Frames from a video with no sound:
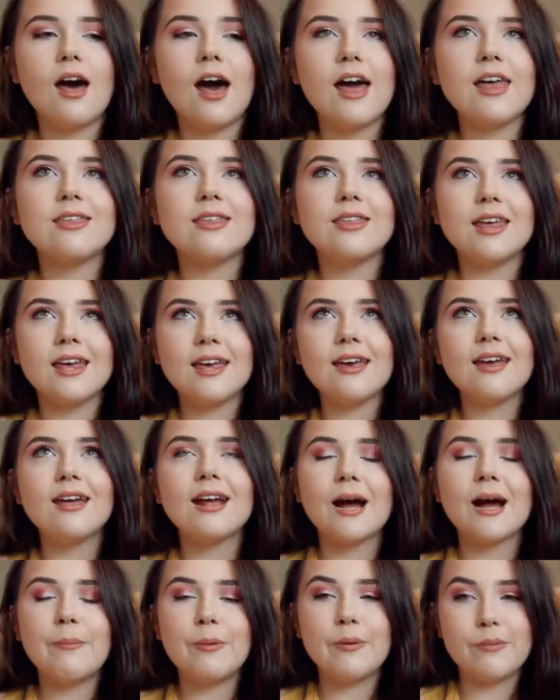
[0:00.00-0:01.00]
I think in
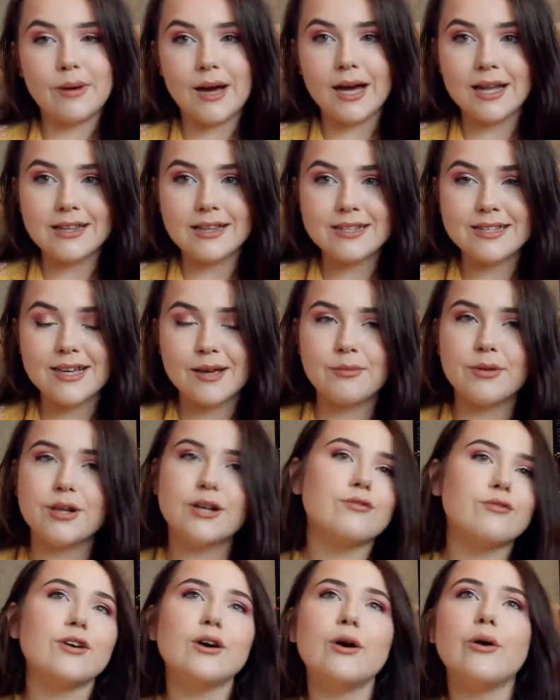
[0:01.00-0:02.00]
a couple months I'm
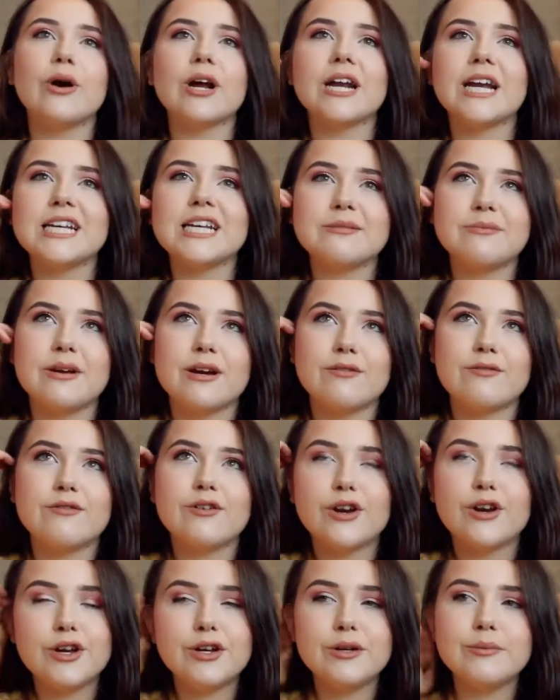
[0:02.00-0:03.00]
gonna reorganize my
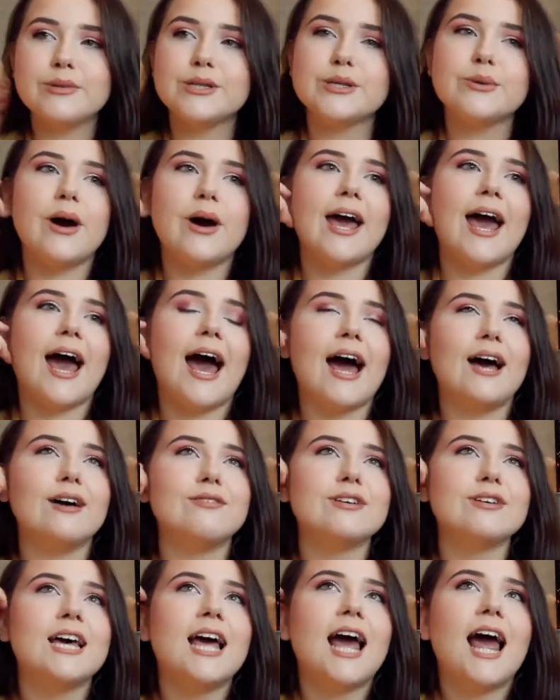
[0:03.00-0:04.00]
room so I
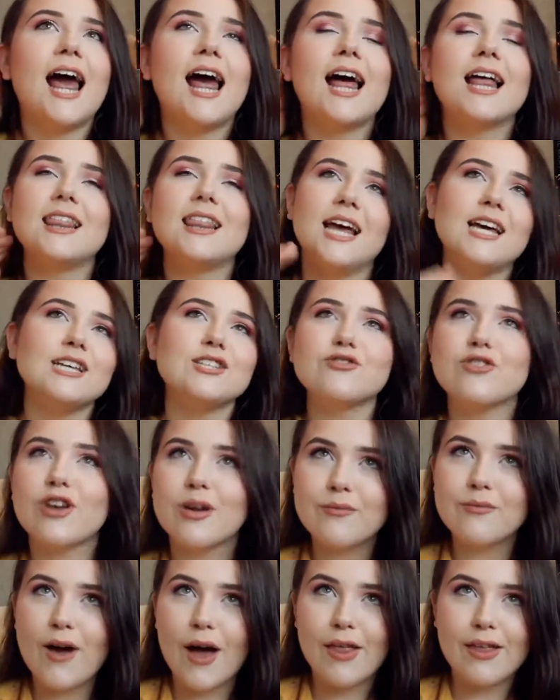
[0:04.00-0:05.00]
have less
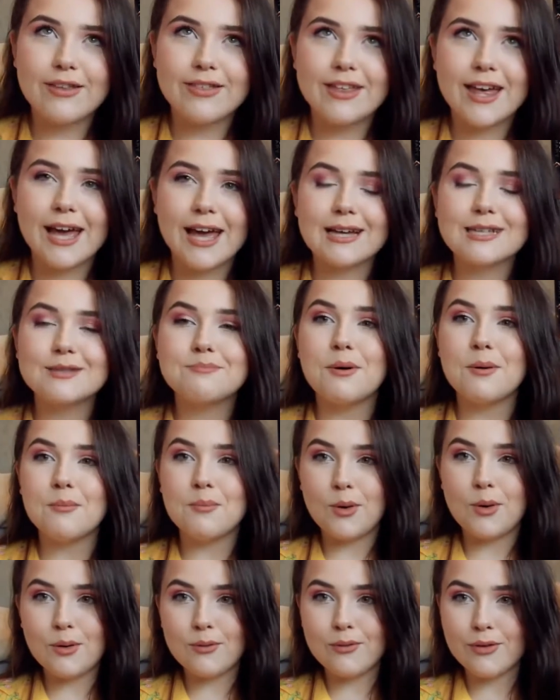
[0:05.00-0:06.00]
room for other things but
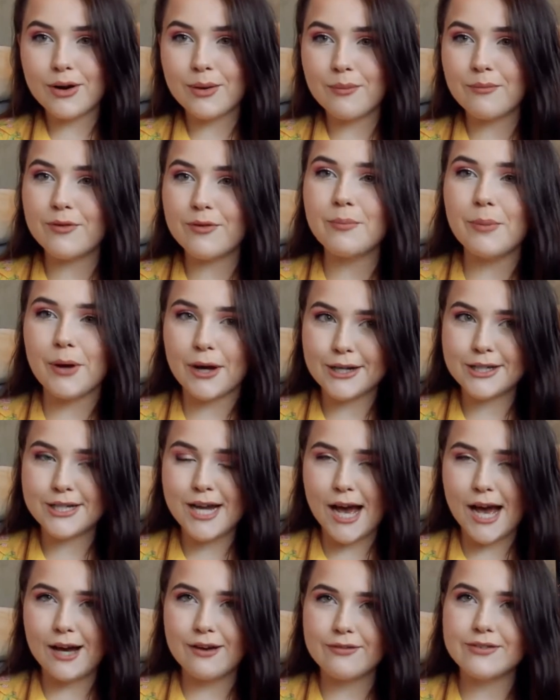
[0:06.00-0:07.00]
more room for
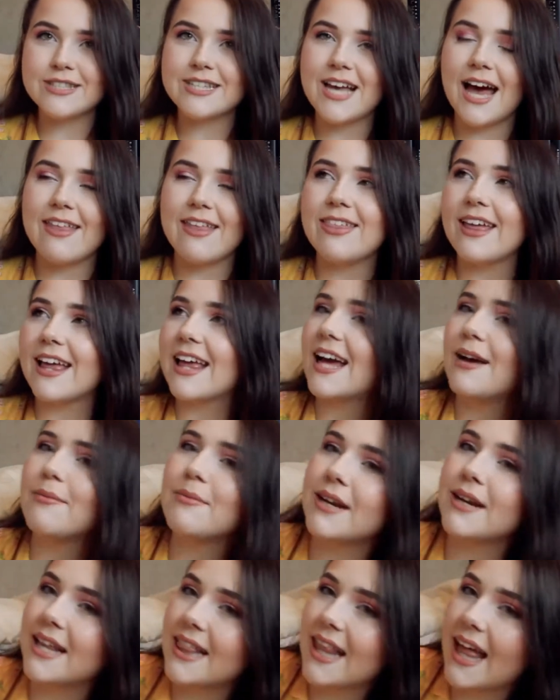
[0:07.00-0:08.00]
bookshelves. I think I'm
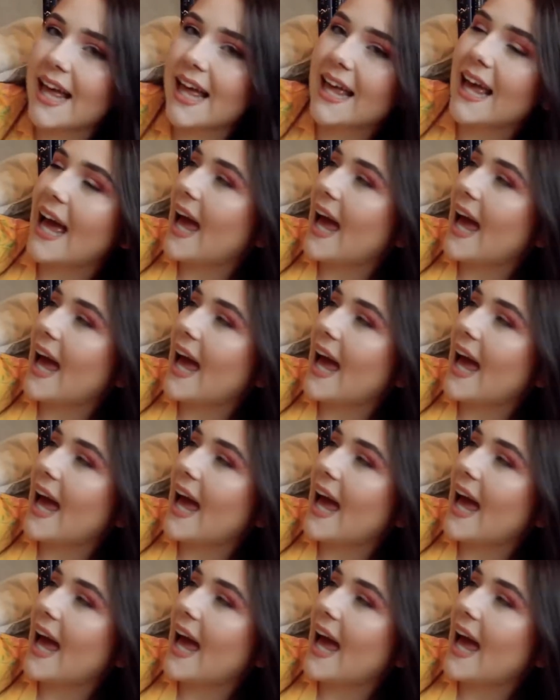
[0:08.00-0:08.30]
gonna like